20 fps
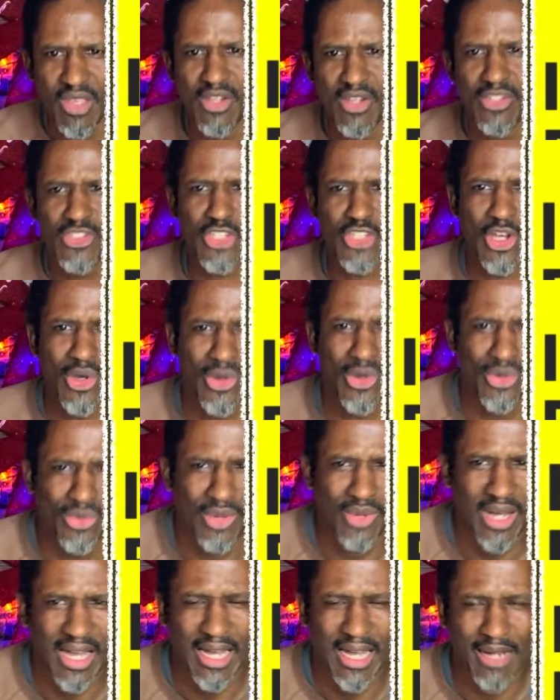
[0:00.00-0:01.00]
So
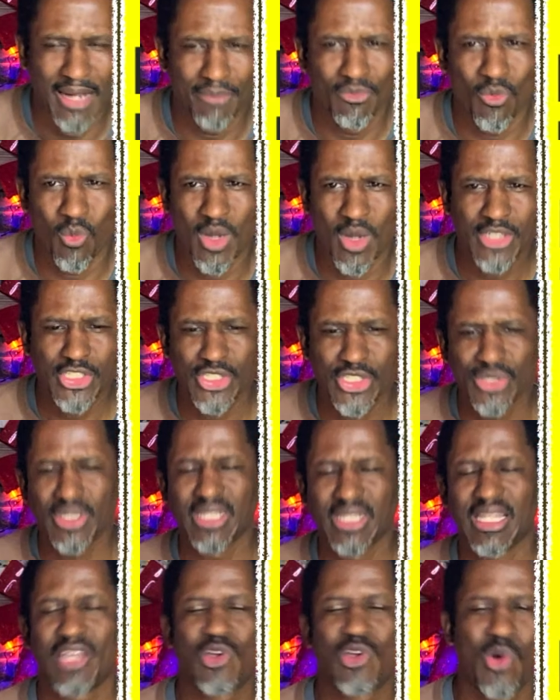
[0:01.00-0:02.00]
once you
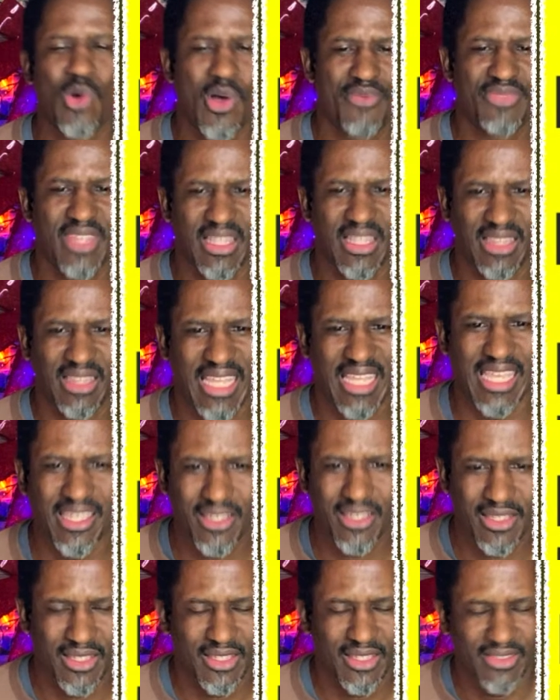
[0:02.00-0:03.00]
click on the
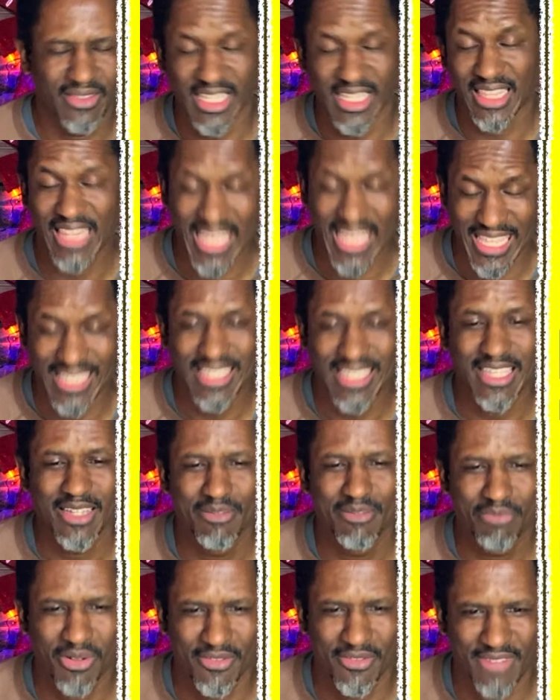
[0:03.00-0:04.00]
link
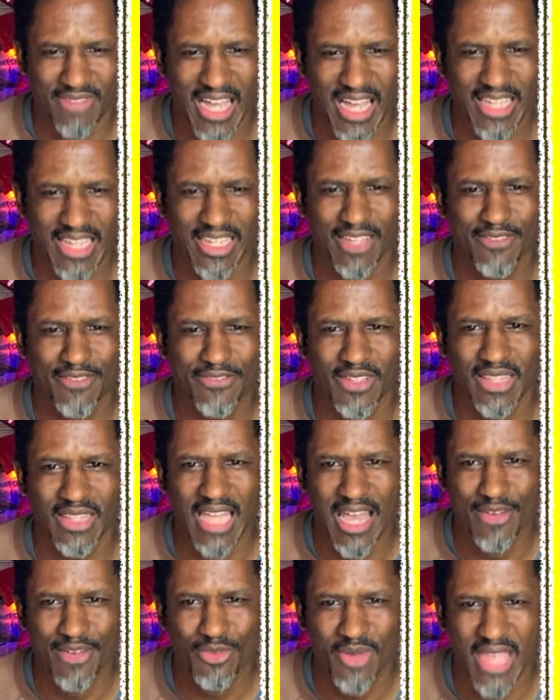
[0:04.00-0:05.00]
provided for
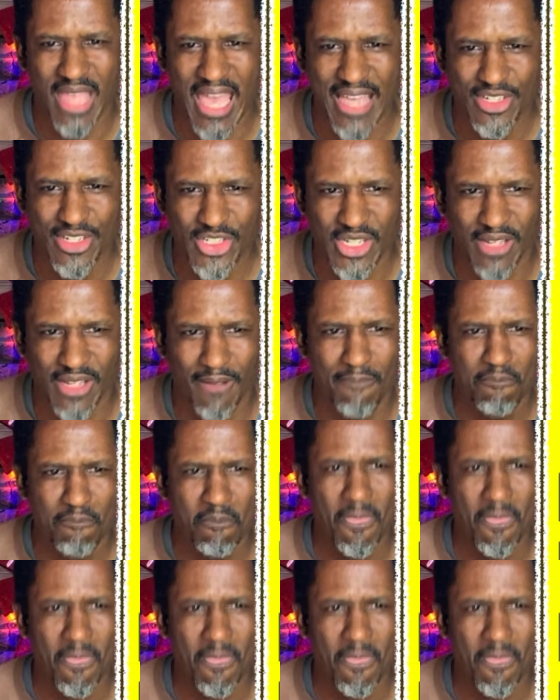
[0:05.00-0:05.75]
live reaction,